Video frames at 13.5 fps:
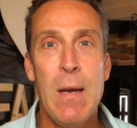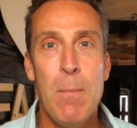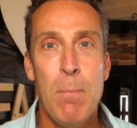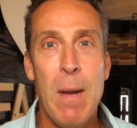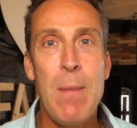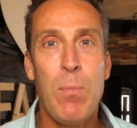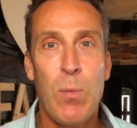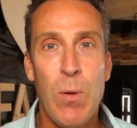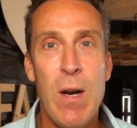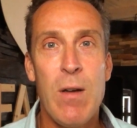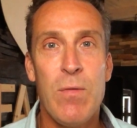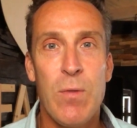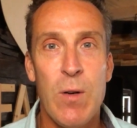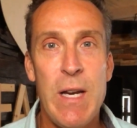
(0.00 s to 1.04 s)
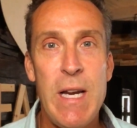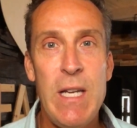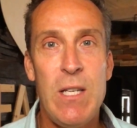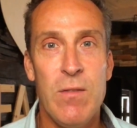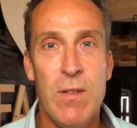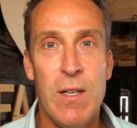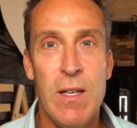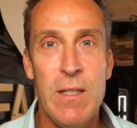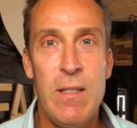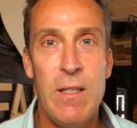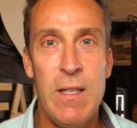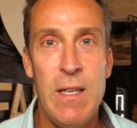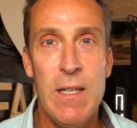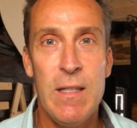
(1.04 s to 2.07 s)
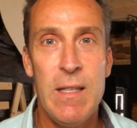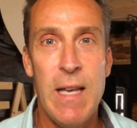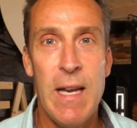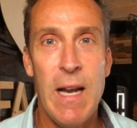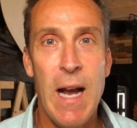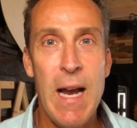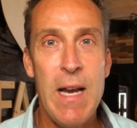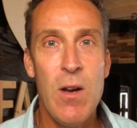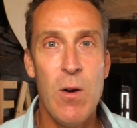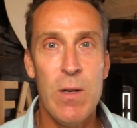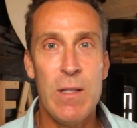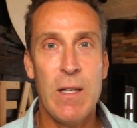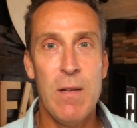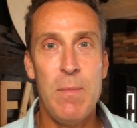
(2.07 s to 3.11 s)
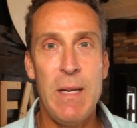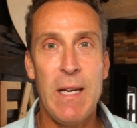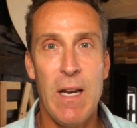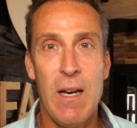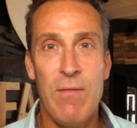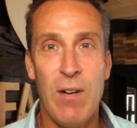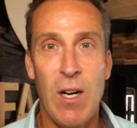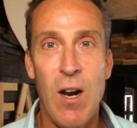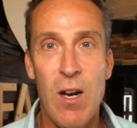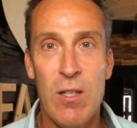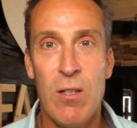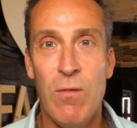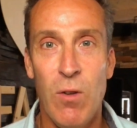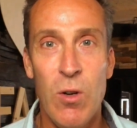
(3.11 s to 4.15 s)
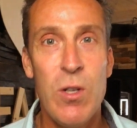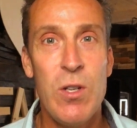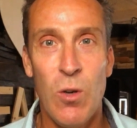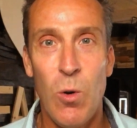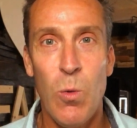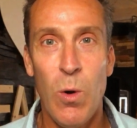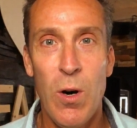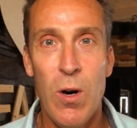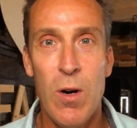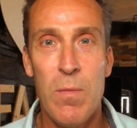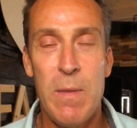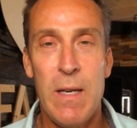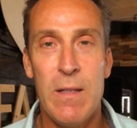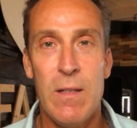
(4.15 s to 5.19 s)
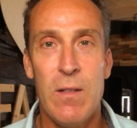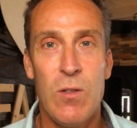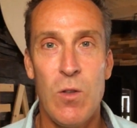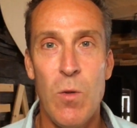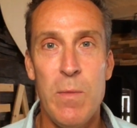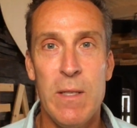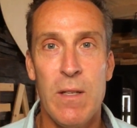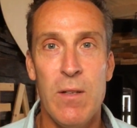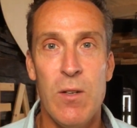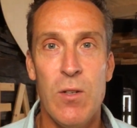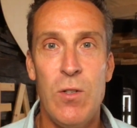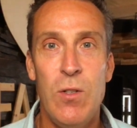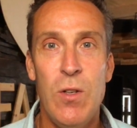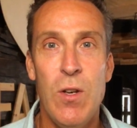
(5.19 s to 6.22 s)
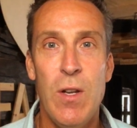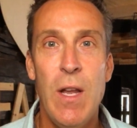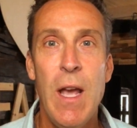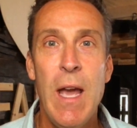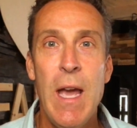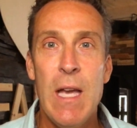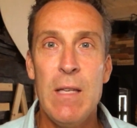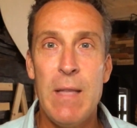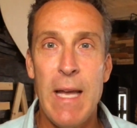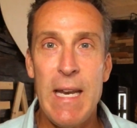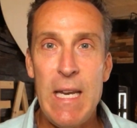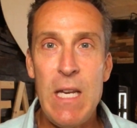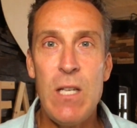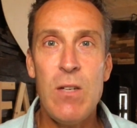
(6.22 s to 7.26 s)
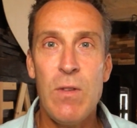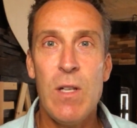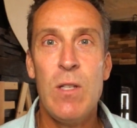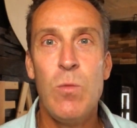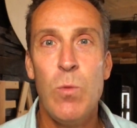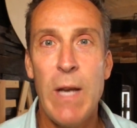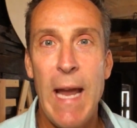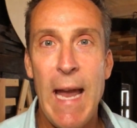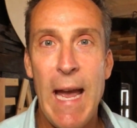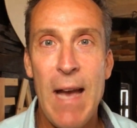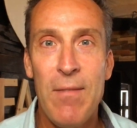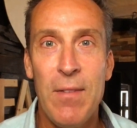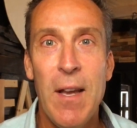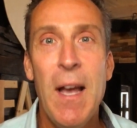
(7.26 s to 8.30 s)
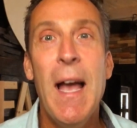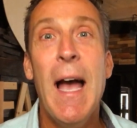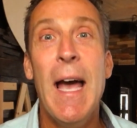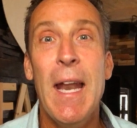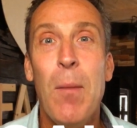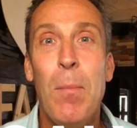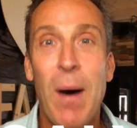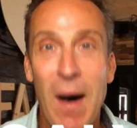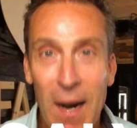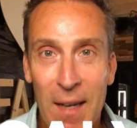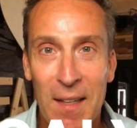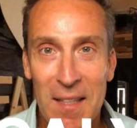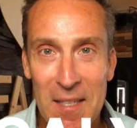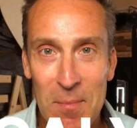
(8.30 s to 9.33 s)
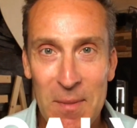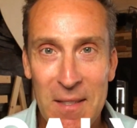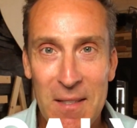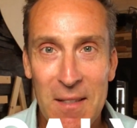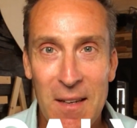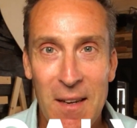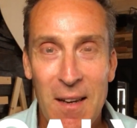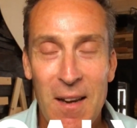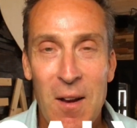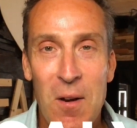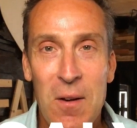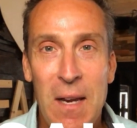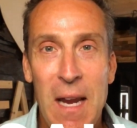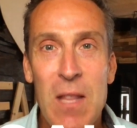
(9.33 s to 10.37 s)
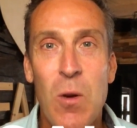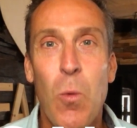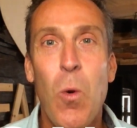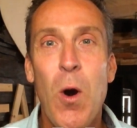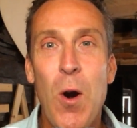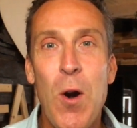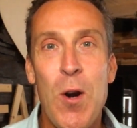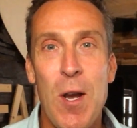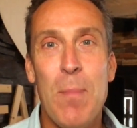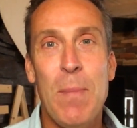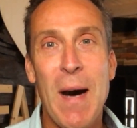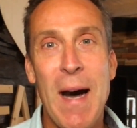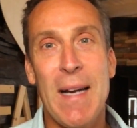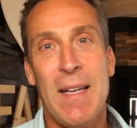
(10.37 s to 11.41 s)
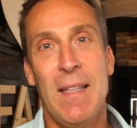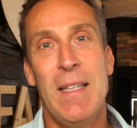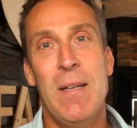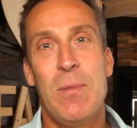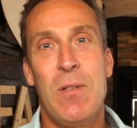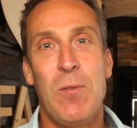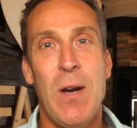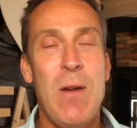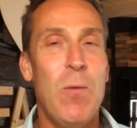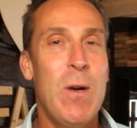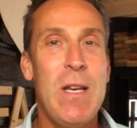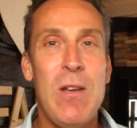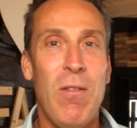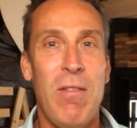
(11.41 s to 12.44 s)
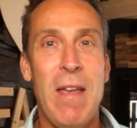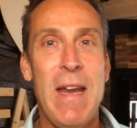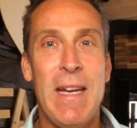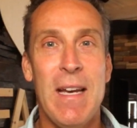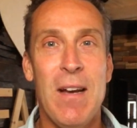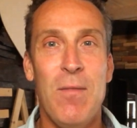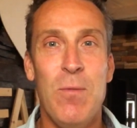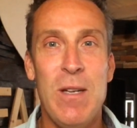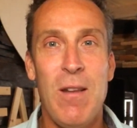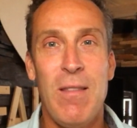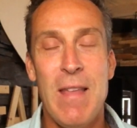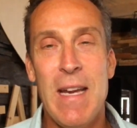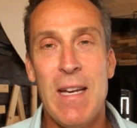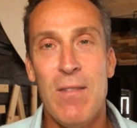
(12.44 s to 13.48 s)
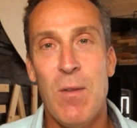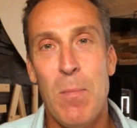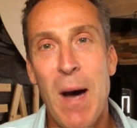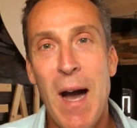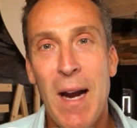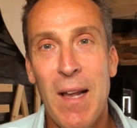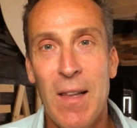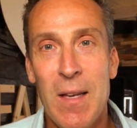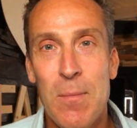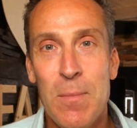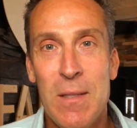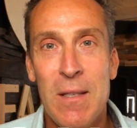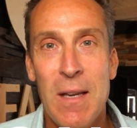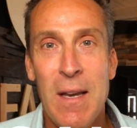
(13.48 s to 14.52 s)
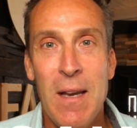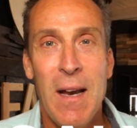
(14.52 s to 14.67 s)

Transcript: My prayer for each of us is that, I know it's gonna be kind of a controversial word because it's so misunderstood, is that each of us would have an apocalypse. Okay, the word apocalypse, right? What do you think of when you think of apocalypse?